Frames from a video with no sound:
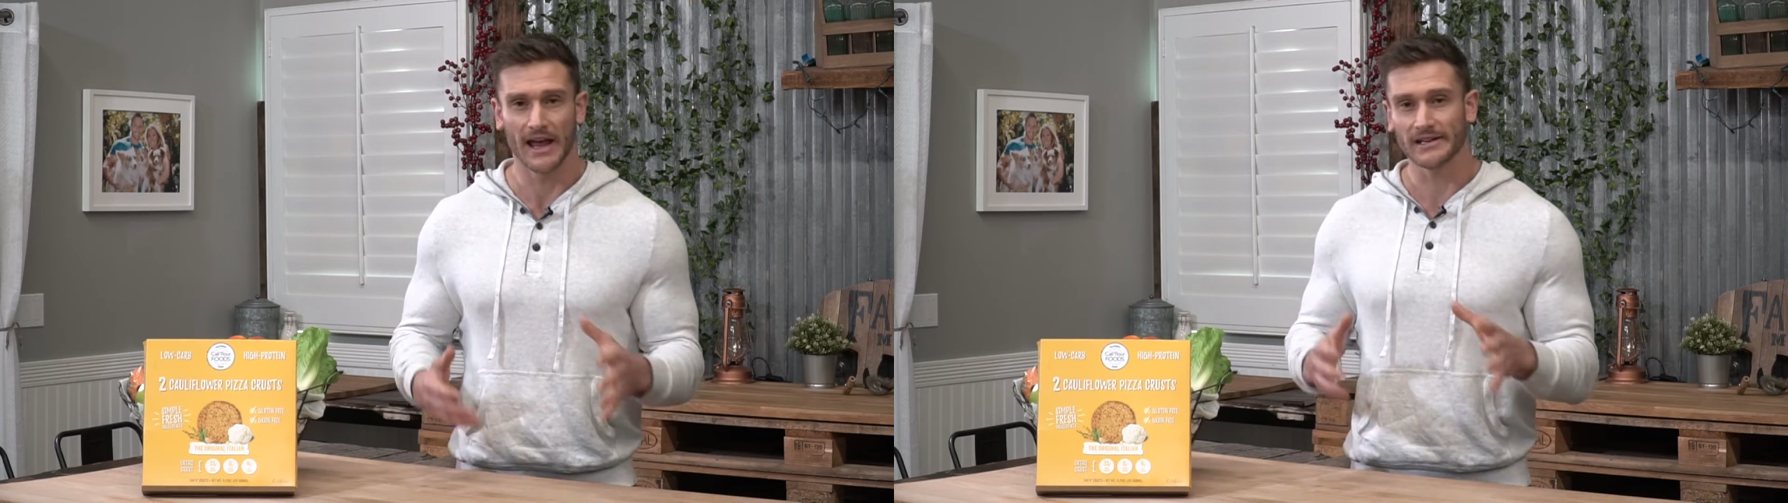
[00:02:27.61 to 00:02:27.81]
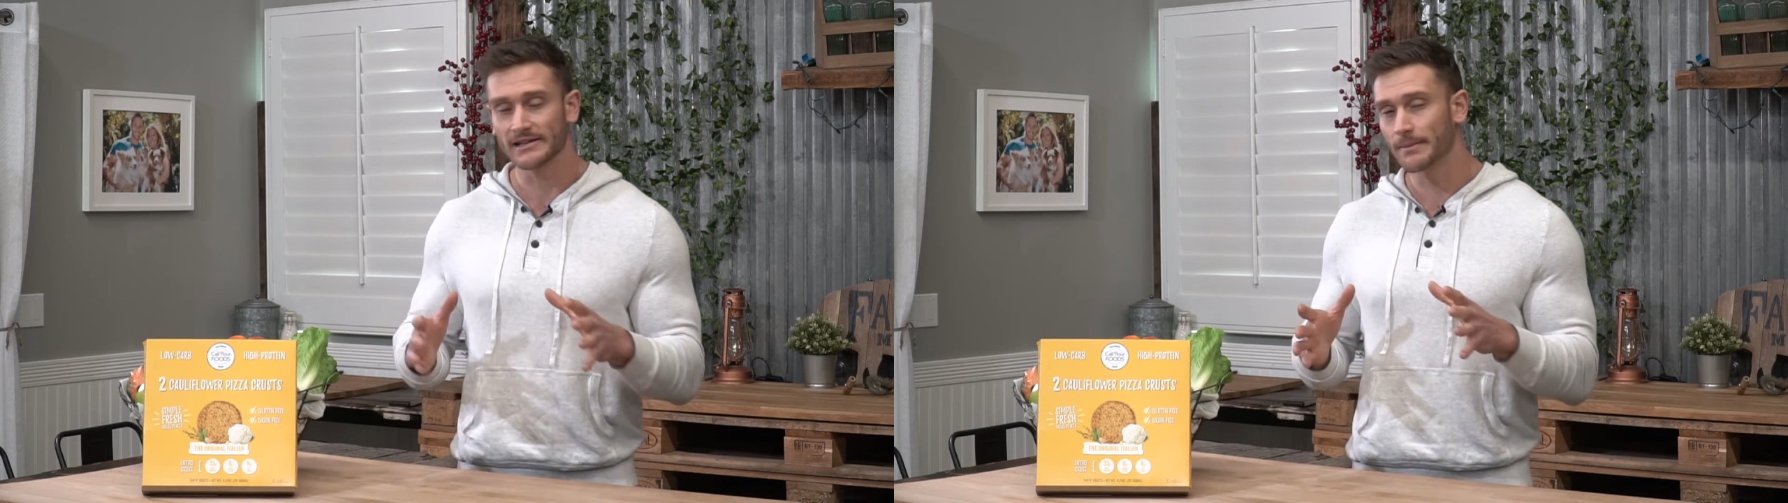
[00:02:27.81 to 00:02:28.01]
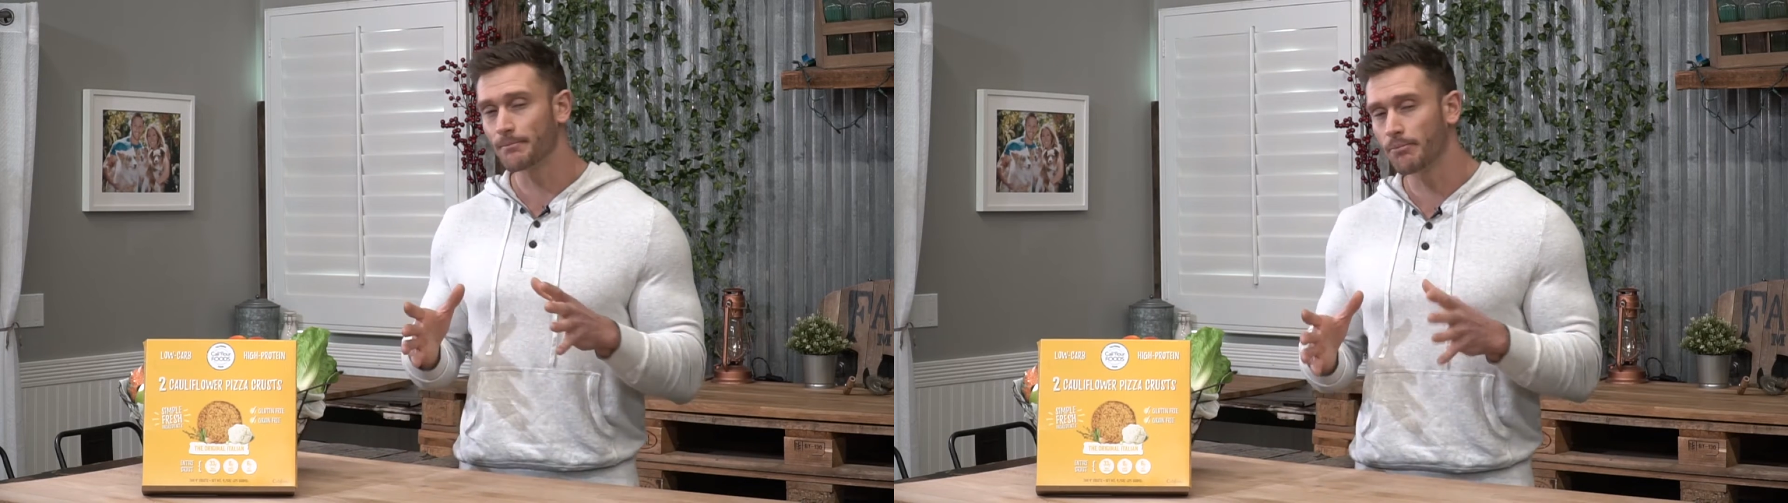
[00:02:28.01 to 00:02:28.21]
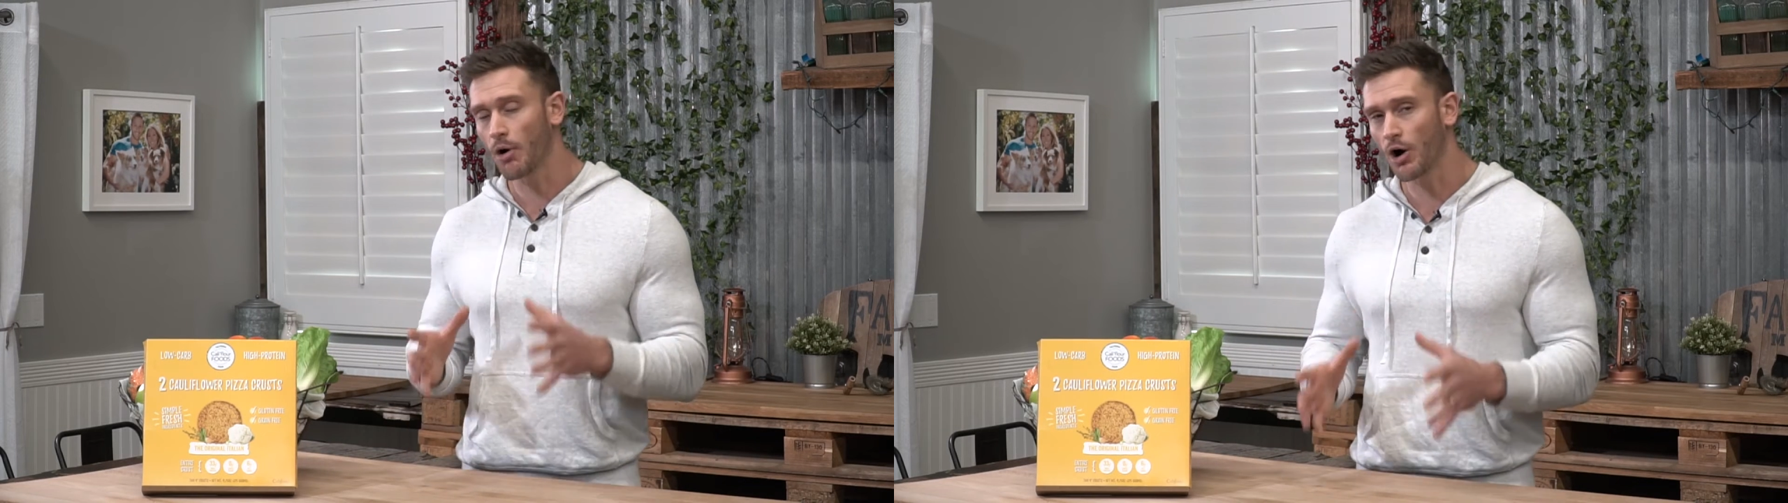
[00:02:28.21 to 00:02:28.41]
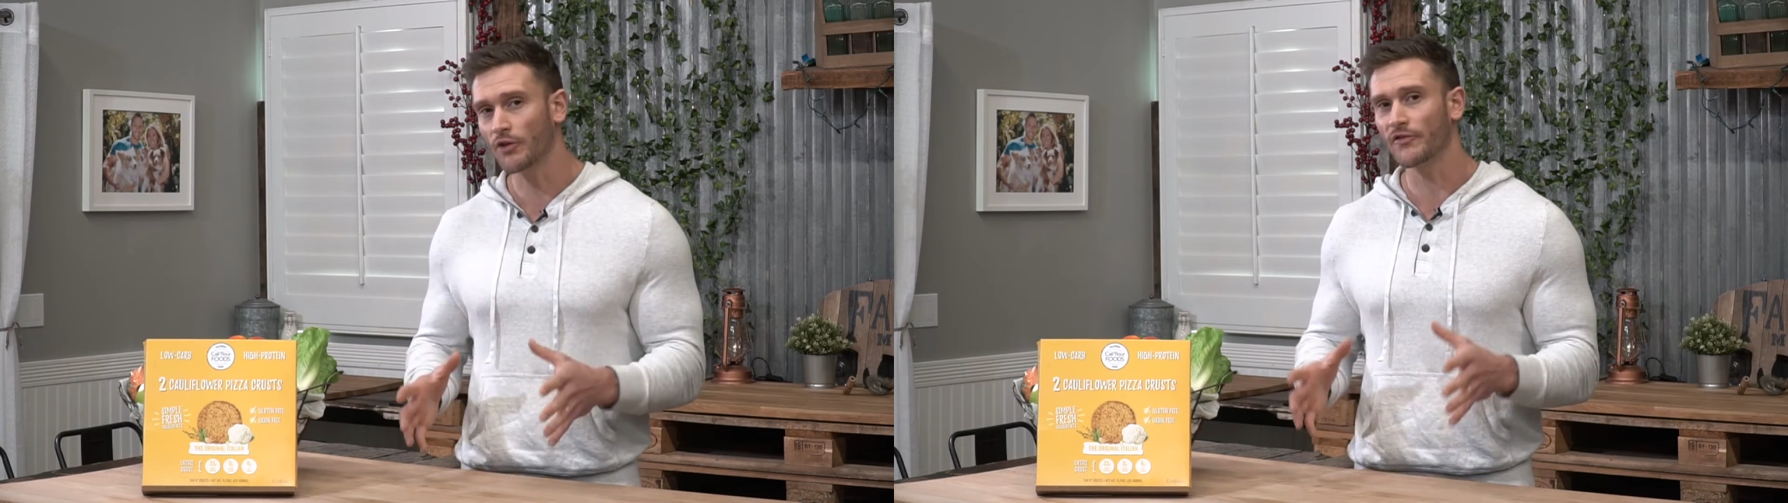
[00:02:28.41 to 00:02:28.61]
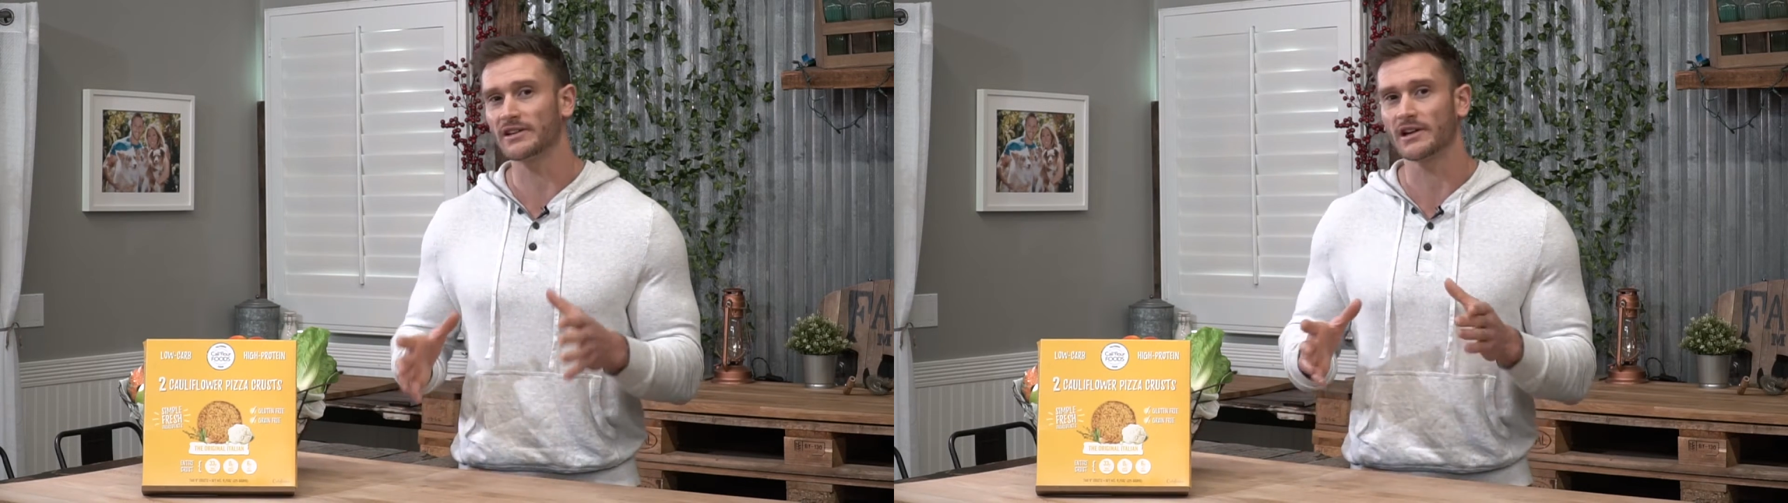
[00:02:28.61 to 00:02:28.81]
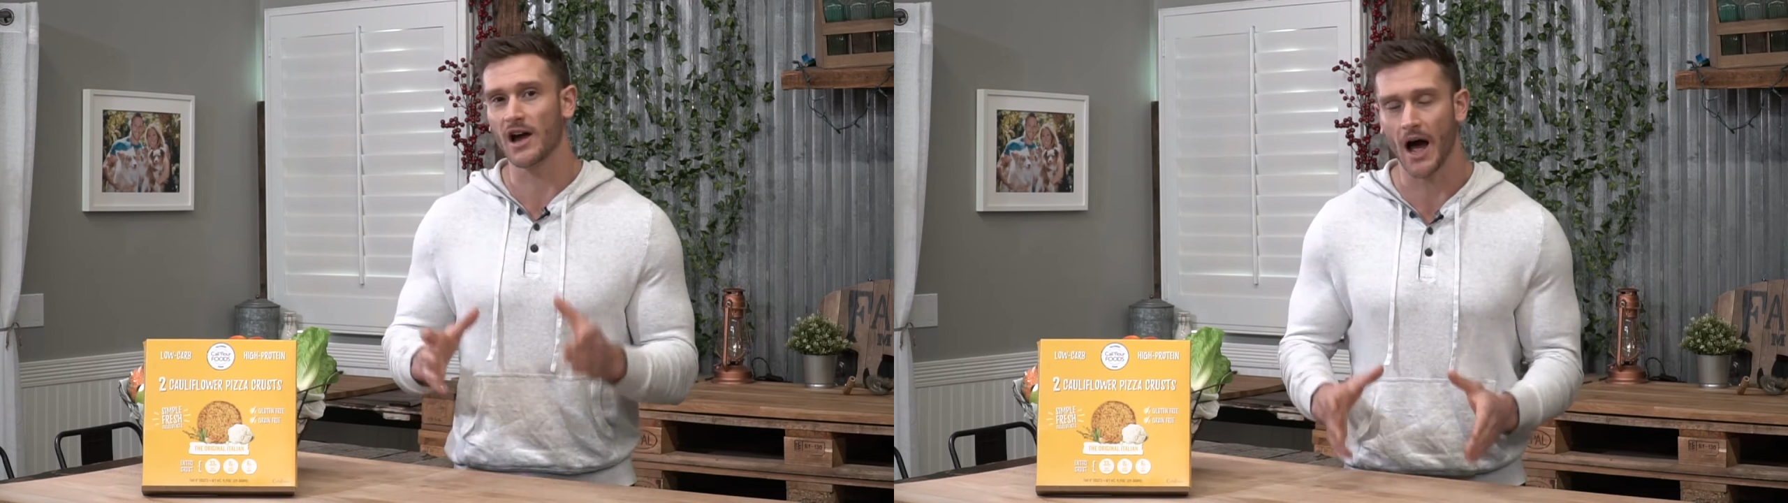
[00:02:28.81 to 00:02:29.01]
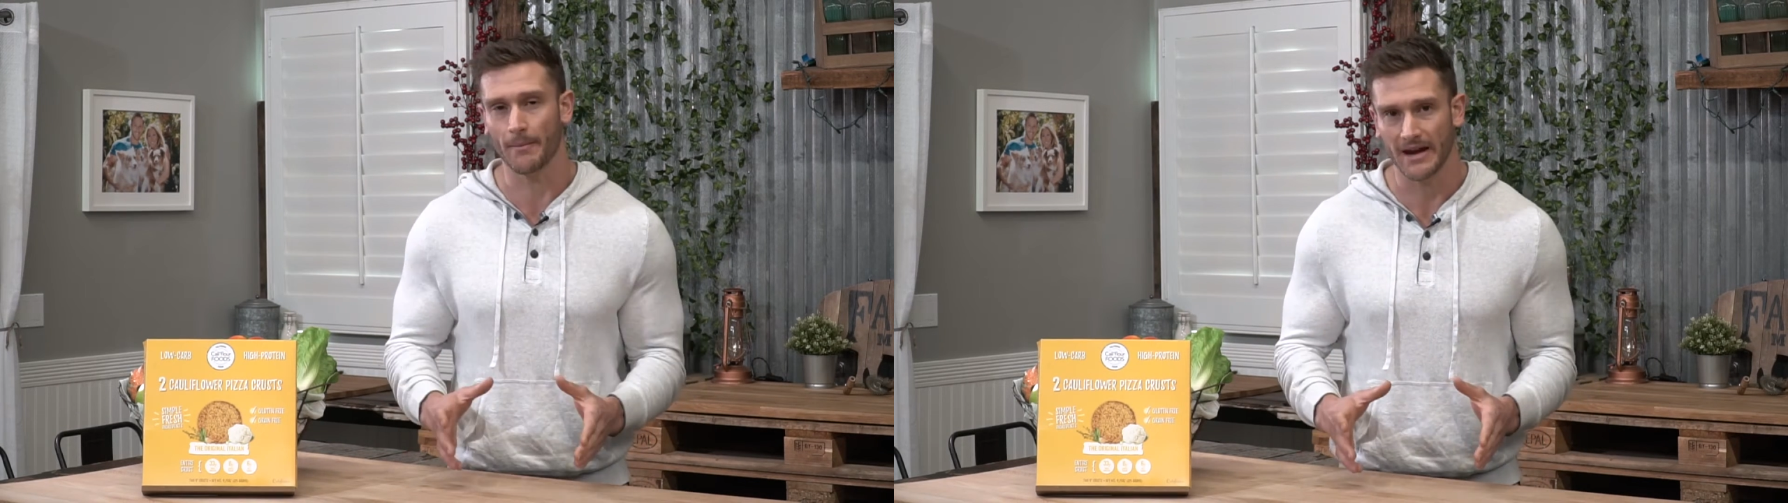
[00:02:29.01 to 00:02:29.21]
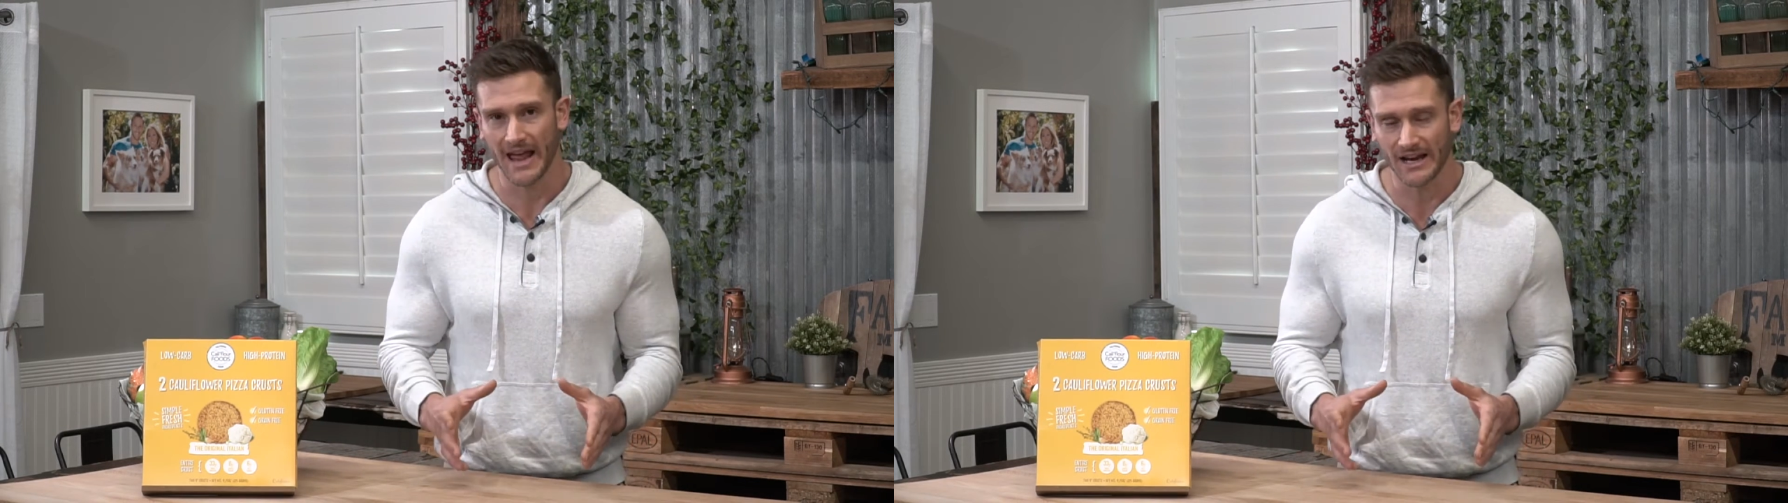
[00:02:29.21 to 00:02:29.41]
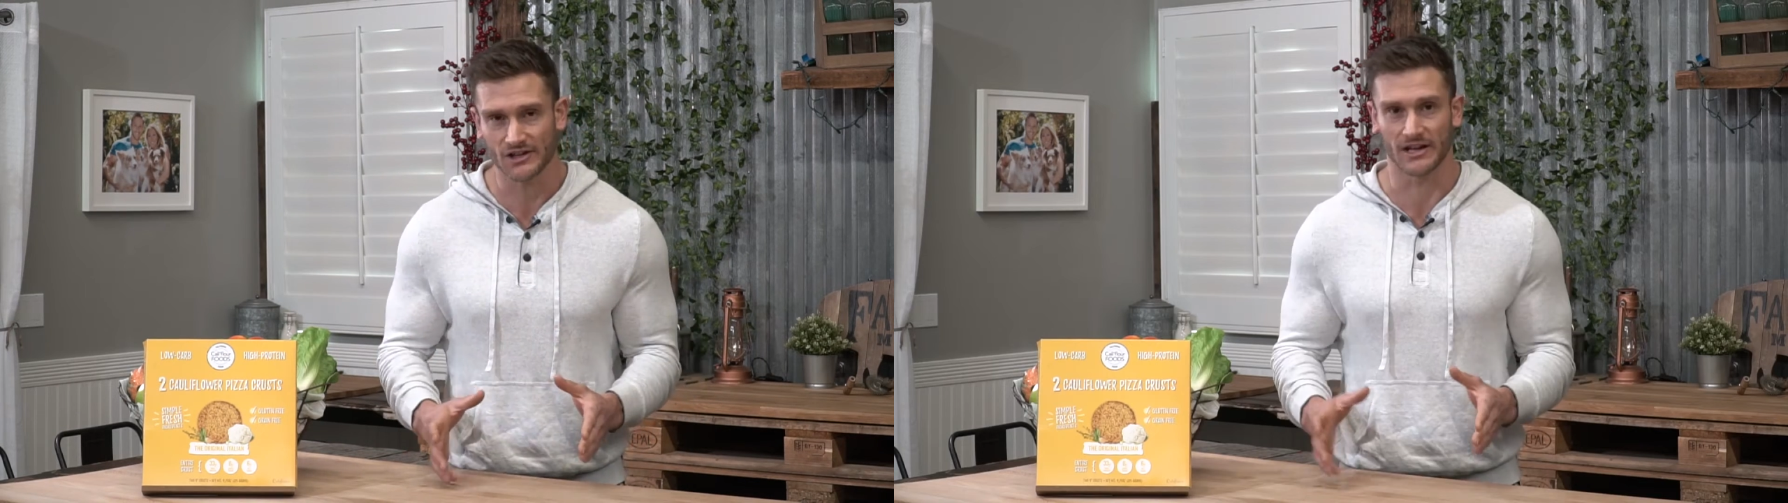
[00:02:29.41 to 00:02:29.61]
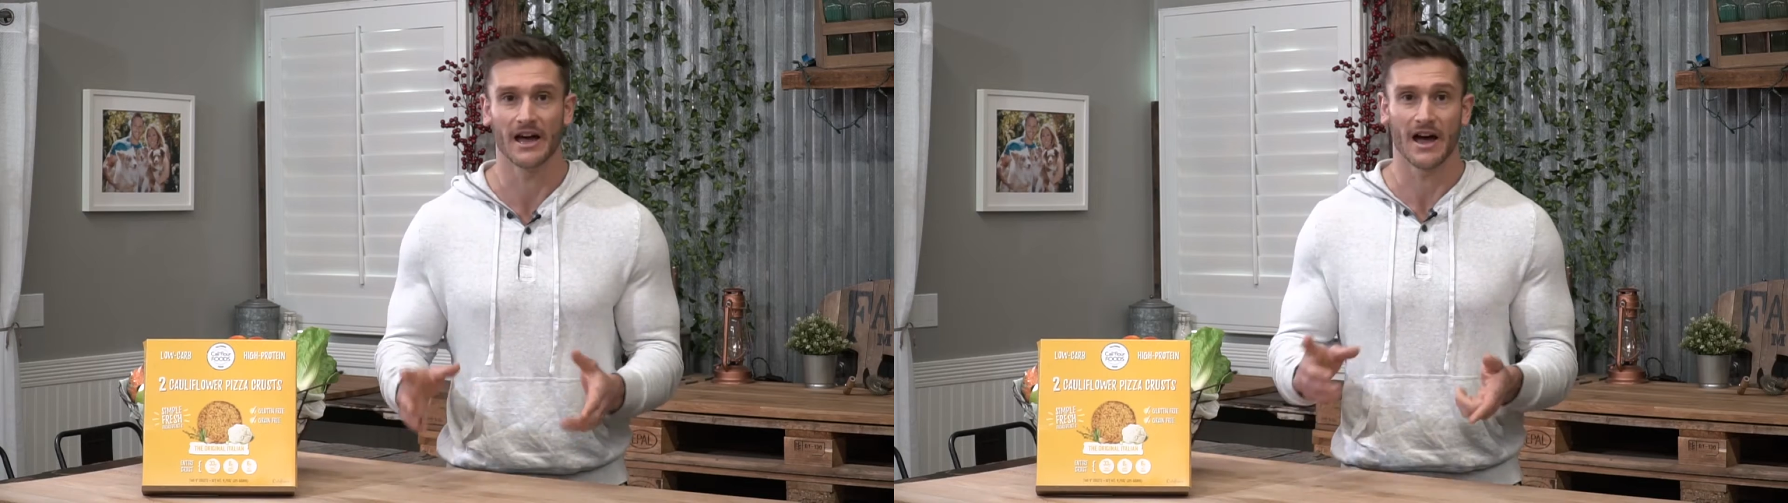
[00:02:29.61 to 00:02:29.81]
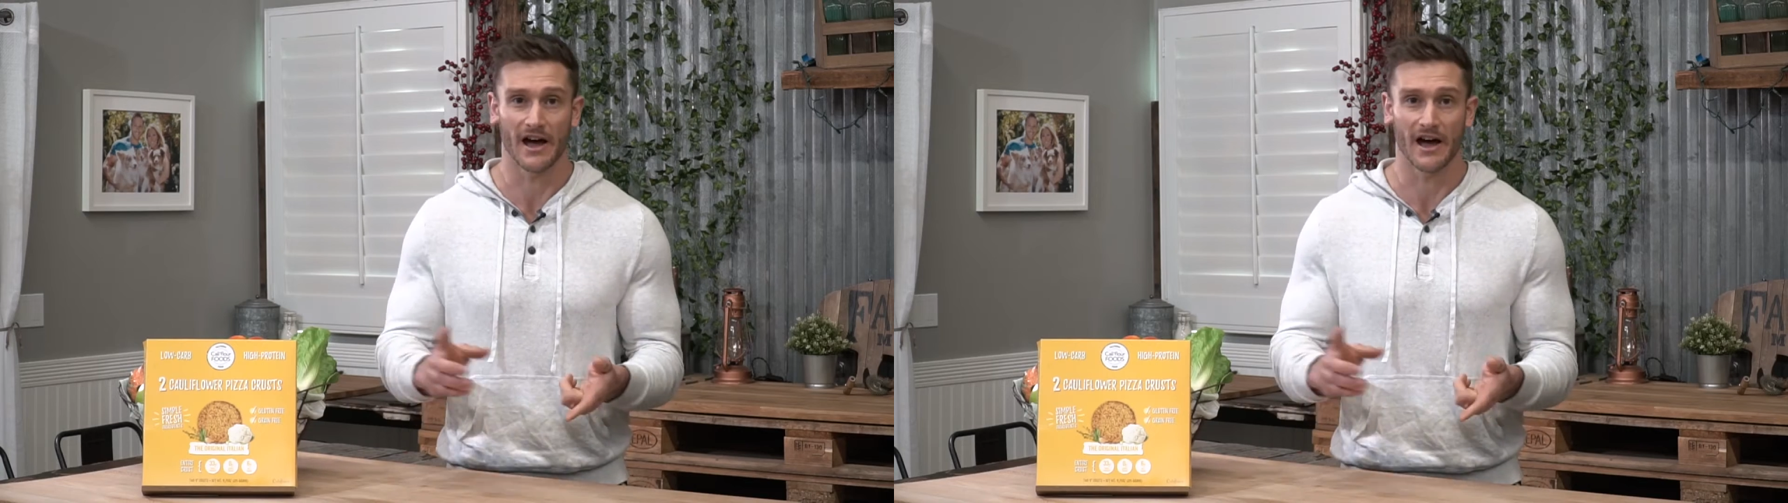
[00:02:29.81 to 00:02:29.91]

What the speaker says: It's the perfect combination